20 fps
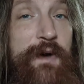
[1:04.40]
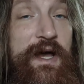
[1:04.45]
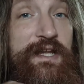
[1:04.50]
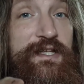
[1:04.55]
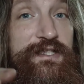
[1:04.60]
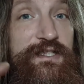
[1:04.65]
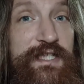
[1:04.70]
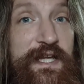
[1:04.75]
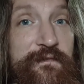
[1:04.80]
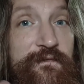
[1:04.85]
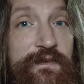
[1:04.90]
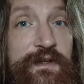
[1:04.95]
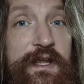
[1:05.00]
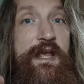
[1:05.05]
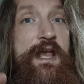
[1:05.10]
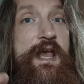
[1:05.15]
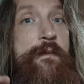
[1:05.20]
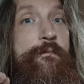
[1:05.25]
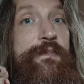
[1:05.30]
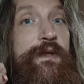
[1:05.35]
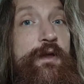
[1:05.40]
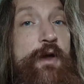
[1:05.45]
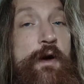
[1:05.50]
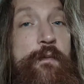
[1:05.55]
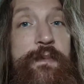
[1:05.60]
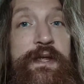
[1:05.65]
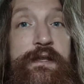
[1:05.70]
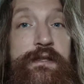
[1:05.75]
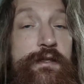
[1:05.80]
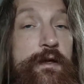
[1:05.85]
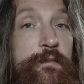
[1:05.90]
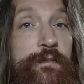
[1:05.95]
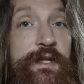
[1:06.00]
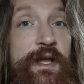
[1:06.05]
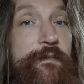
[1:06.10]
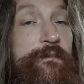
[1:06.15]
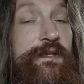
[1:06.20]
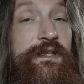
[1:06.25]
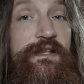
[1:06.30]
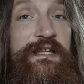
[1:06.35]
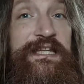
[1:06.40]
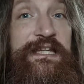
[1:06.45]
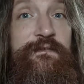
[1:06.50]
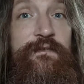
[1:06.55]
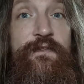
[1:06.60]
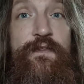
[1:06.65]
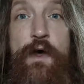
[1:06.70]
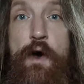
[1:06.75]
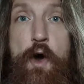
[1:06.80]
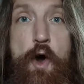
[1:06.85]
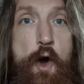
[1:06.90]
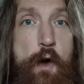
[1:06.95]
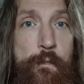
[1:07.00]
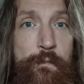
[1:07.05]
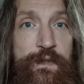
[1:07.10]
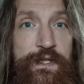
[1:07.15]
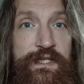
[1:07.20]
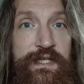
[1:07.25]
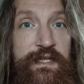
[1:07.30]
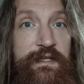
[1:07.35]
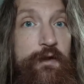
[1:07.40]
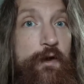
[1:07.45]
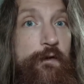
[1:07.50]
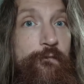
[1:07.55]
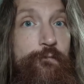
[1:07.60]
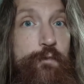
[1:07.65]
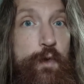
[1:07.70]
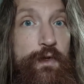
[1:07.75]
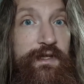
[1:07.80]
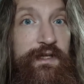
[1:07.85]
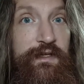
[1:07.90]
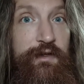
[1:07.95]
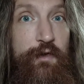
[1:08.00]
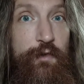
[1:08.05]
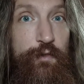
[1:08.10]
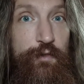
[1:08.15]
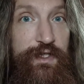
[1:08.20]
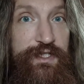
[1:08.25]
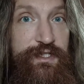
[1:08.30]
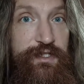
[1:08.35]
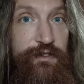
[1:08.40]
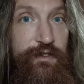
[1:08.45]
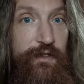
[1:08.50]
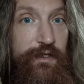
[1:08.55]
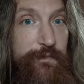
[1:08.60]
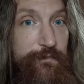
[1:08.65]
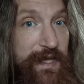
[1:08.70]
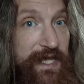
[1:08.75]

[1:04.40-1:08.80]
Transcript: might shift, becoming sometimes even the opposite of what it originally